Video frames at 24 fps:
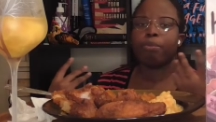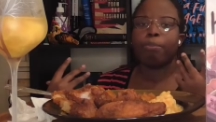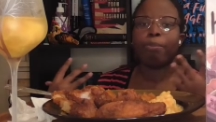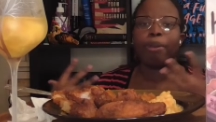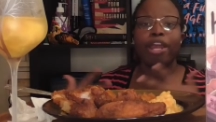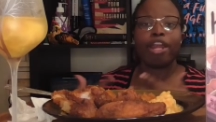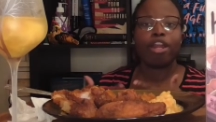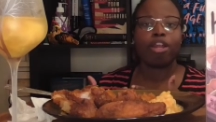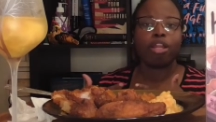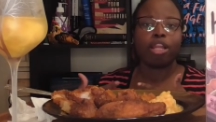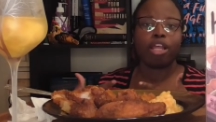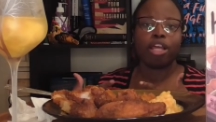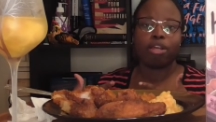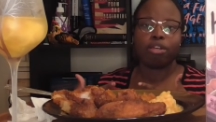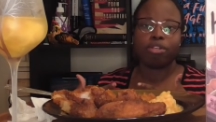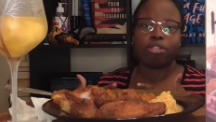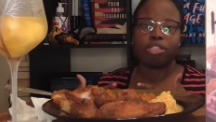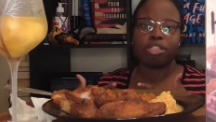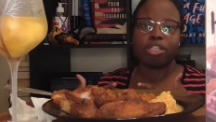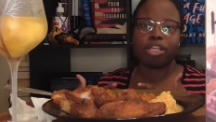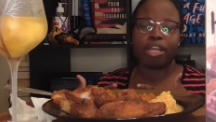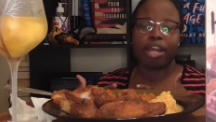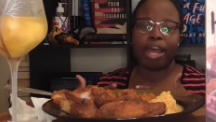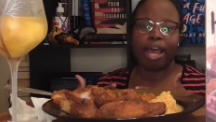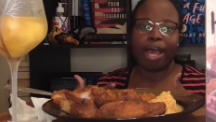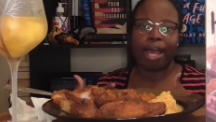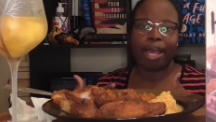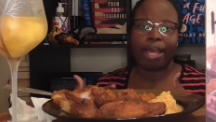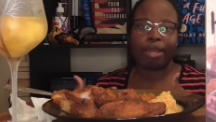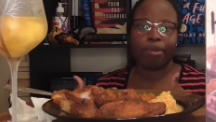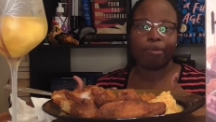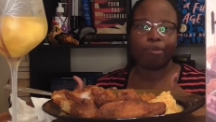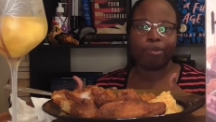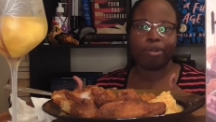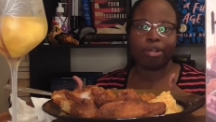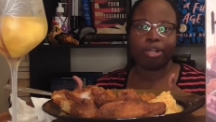the parallels that
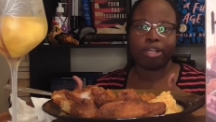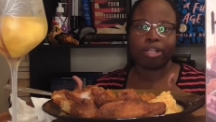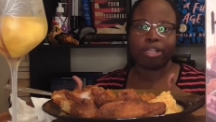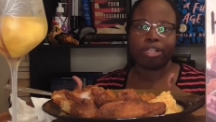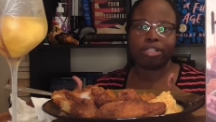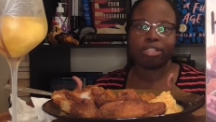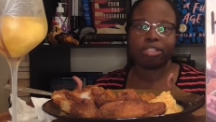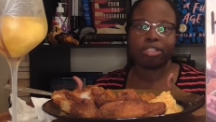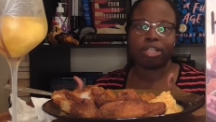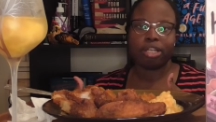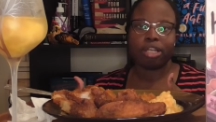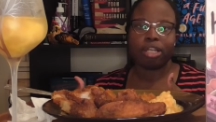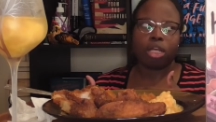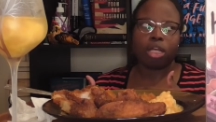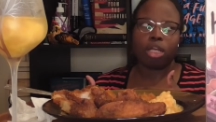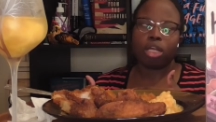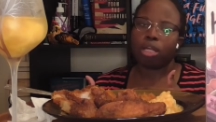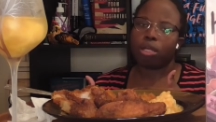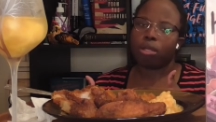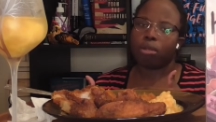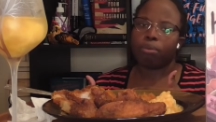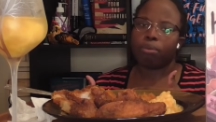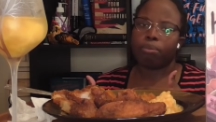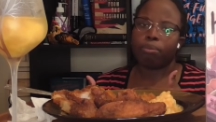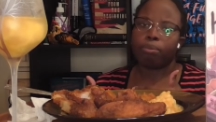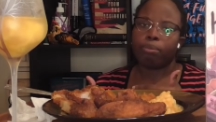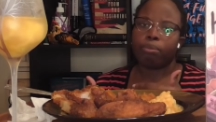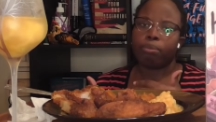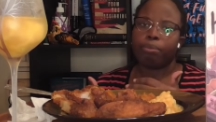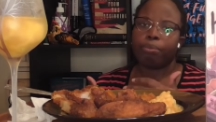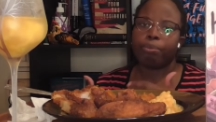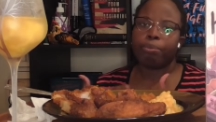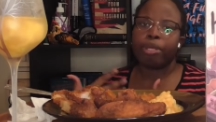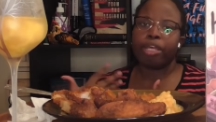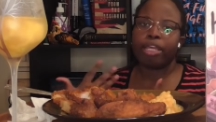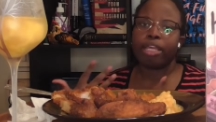I was um,
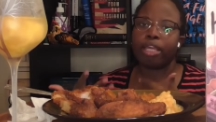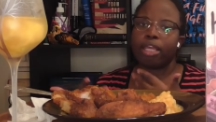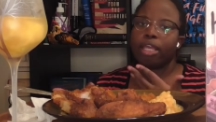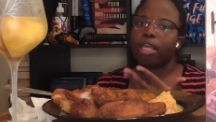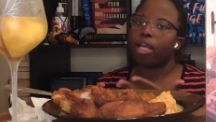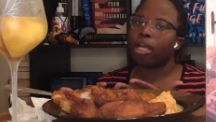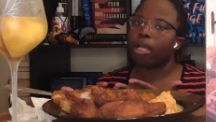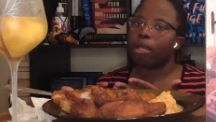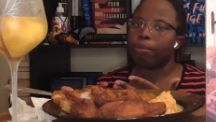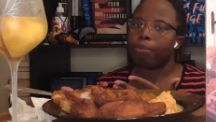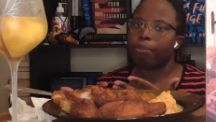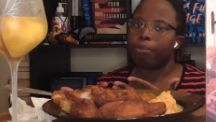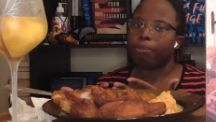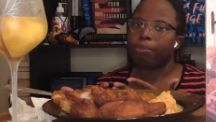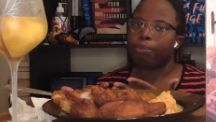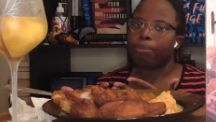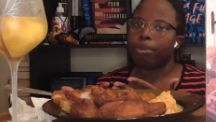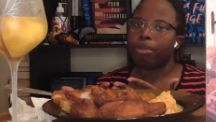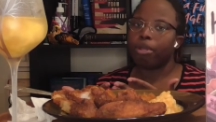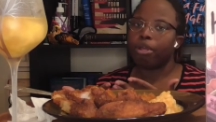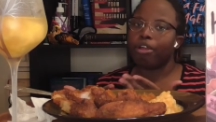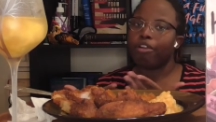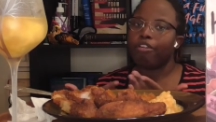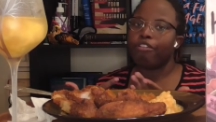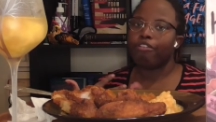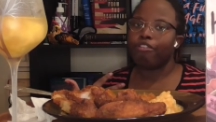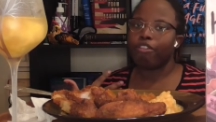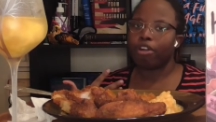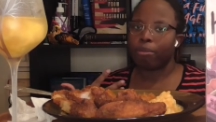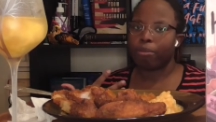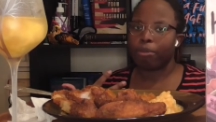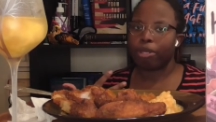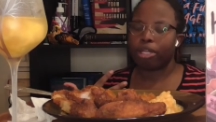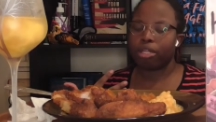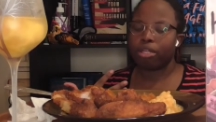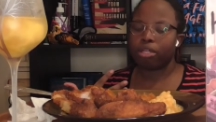picking up
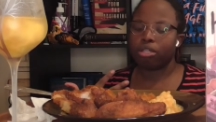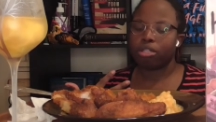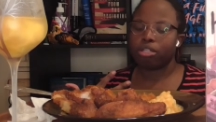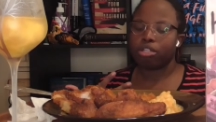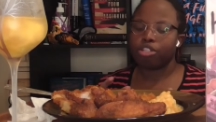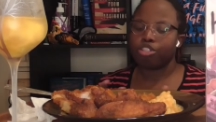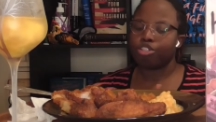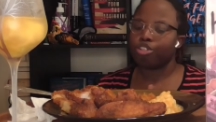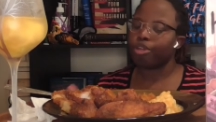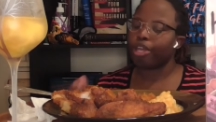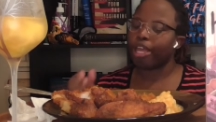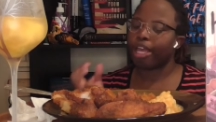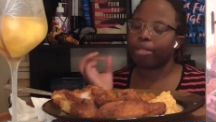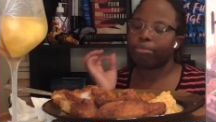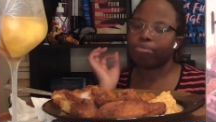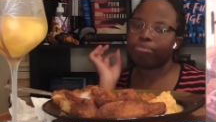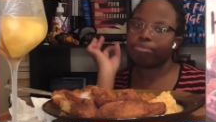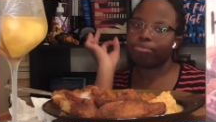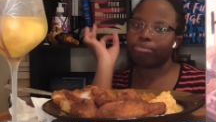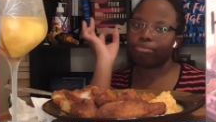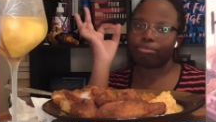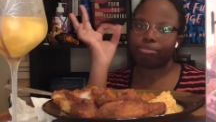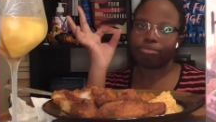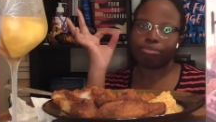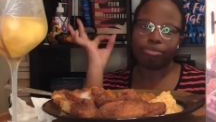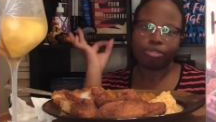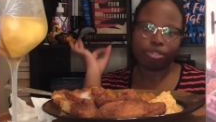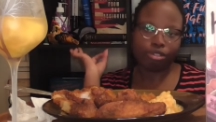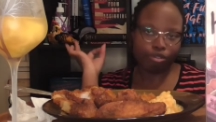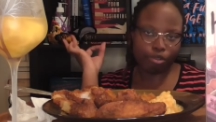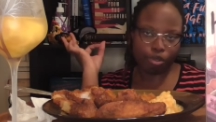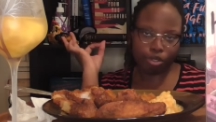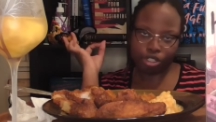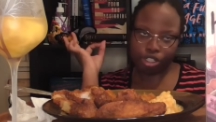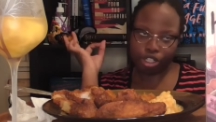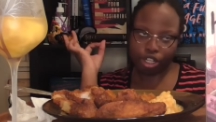from it. So yeah,
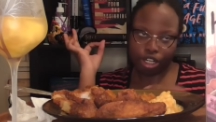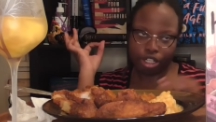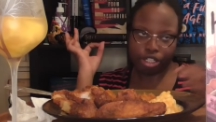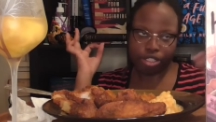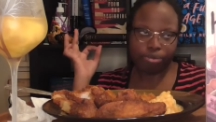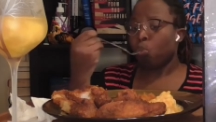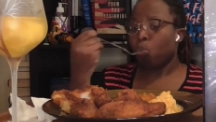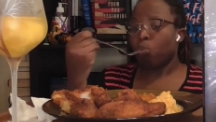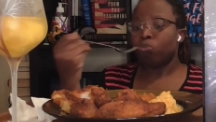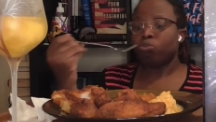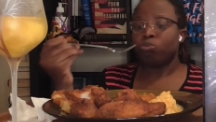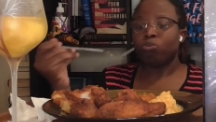four stars.